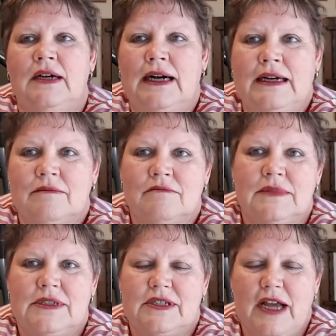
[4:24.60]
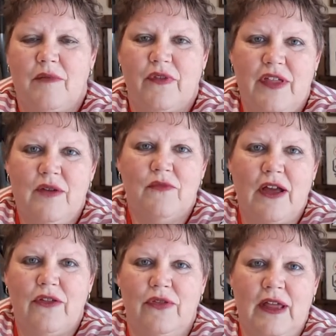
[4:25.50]
um, time with him
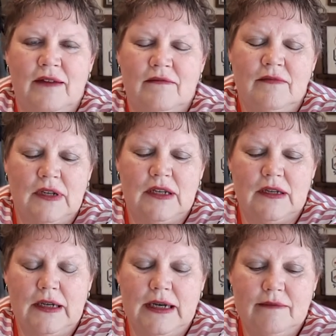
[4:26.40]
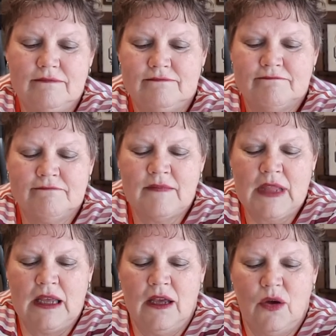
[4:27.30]
rather than um,
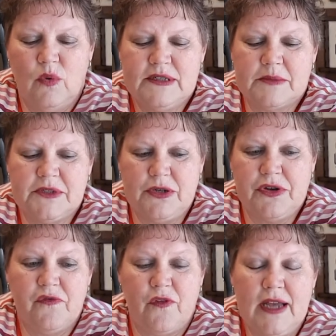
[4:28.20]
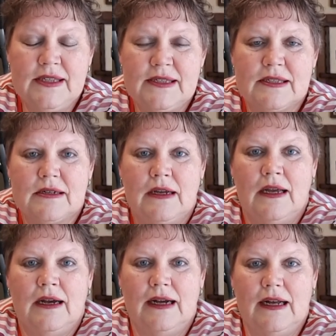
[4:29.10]
with some sewing friends.
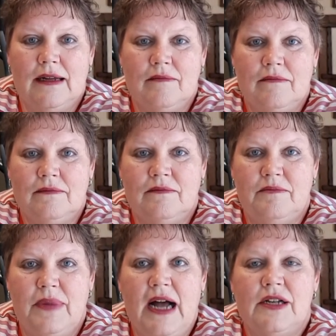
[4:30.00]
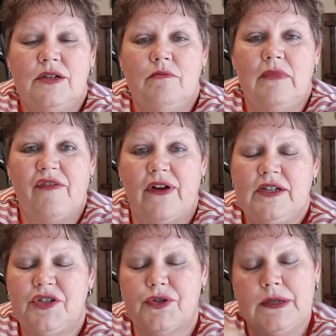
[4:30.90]
Um, but my
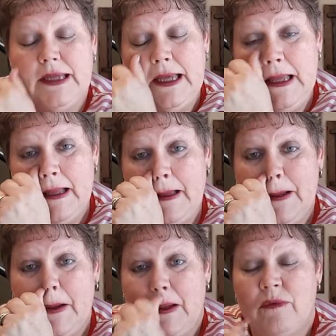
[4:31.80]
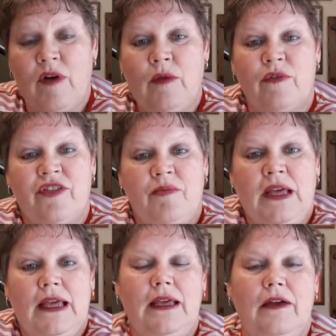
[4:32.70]
friend Shirley went with
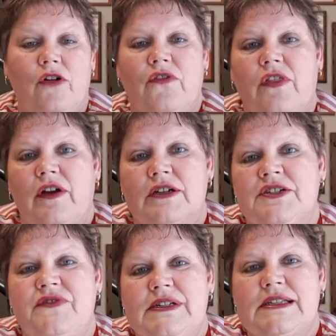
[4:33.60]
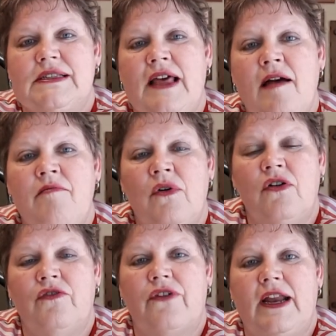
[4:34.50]
me over there to visit them
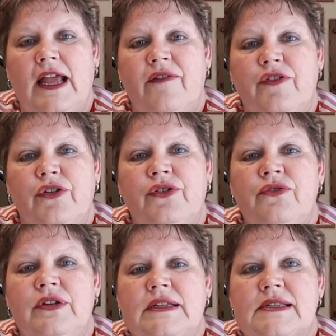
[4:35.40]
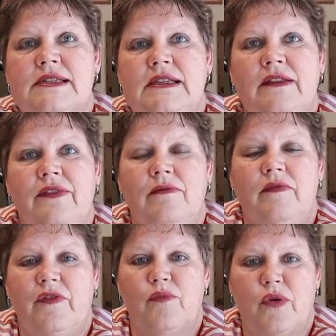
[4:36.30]
on Friday afternoon and see the
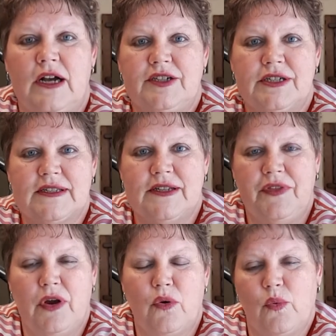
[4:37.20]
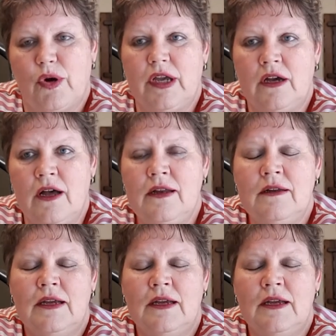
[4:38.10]
different projects that they're working on,